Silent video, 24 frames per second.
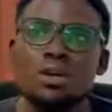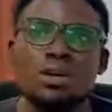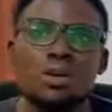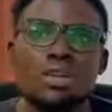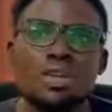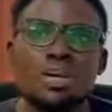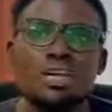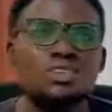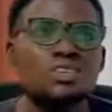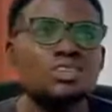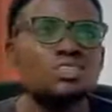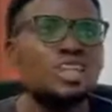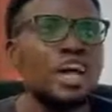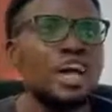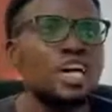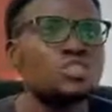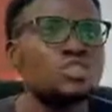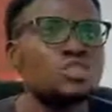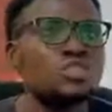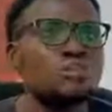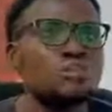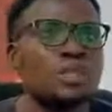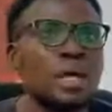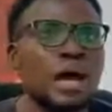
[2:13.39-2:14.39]
Let us
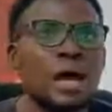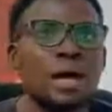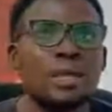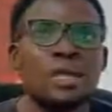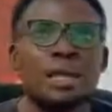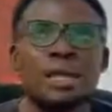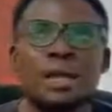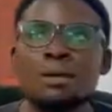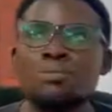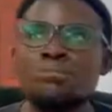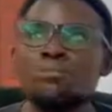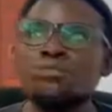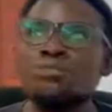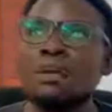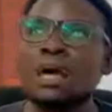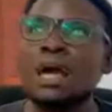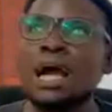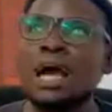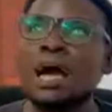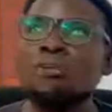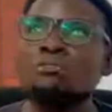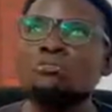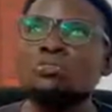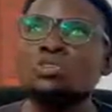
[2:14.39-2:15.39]
assume now that
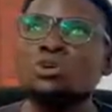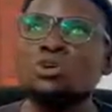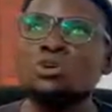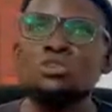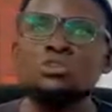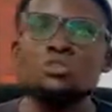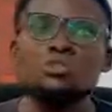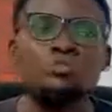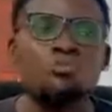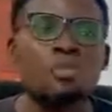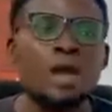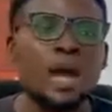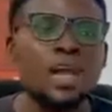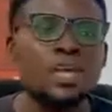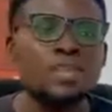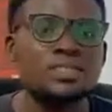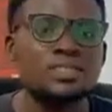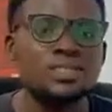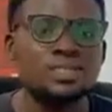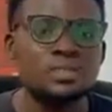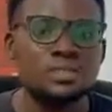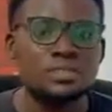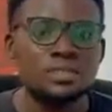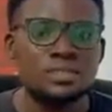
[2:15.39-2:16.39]
I'm told to write
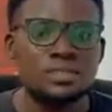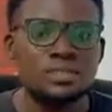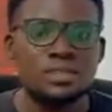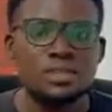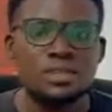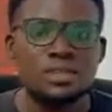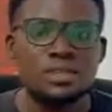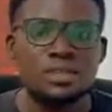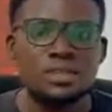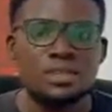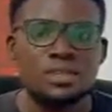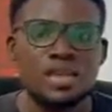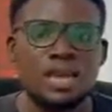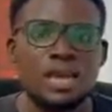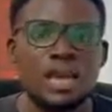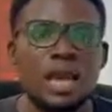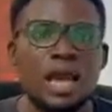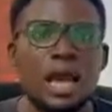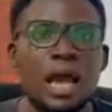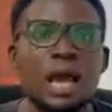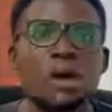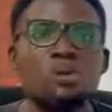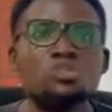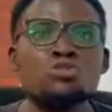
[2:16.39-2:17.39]

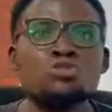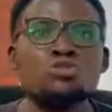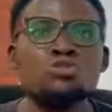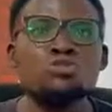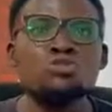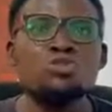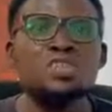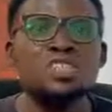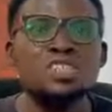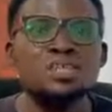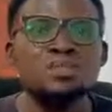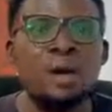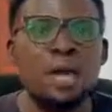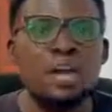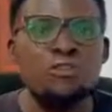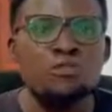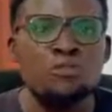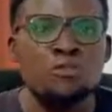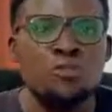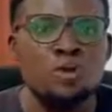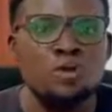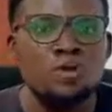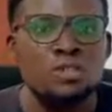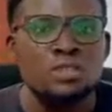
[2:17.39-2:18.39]
how to fix my
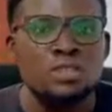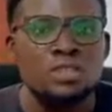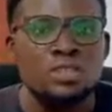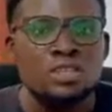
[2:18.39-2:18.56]
phone